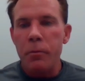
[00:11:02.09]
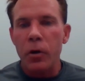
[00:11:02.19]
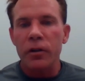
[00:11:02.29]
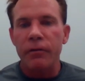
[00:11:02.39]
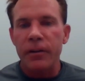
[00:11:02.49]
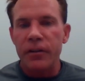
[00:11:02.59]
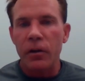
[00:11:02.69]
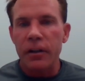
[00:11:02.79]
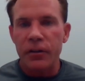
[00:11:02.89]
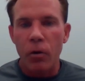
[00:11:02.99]
why I built the
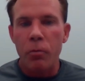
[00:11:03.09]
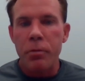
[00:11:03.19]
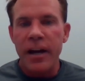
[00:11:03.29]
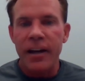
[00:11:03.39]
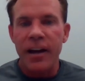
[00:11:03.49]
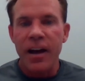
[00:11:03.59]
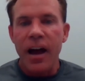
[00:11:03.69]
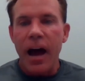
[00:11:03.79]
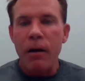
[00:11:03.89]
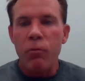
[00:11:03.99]
facility so big,
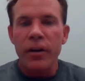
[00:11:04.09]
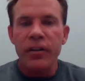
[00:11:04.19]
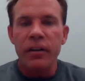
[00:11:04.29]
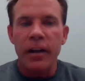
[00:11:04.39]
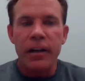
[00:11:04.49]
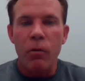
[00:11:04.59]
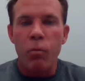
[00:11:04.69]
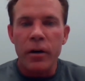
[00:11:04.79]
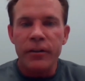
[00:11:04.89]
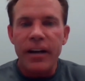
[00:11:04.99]
I wasn't like a
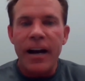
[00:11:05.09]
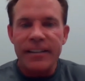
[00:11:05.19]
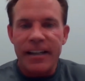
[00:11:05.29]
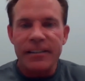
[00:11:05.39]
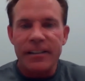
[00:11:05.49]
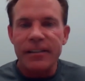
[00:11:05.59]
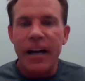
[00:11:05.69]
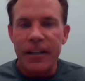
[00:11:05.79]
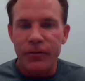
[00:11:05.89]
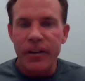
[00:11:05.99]
one size
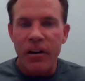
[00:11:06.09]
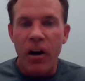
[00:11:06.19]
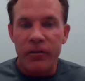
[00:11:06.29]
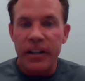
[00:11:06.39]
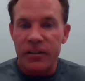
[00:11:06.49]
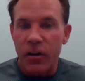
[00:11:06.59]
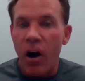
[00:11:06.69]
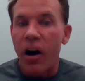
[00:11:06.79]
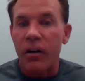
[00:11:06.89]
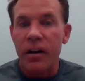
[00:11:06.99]
exercise fits
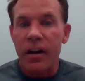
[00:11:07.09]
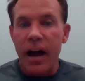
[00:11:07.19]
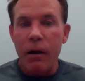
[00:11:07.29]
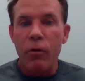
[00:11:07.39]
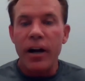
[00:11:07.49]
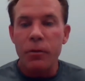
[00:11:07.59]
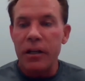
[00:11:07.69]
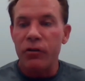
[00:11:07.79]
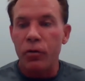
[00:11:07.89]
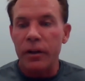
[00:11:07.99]
all. I wanted to
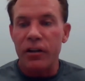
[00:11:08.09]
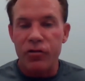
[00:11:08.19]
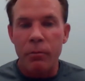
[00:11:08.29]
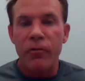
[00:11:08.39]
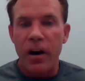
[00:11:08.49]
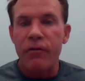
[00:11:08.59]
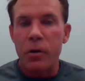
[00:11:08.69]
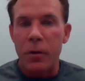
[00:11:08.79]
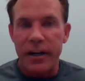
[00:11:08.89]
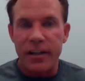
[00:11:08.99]
be truly a gym for
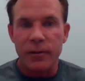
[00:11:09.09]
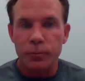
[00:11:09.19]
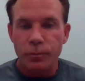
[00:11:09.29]
everybody.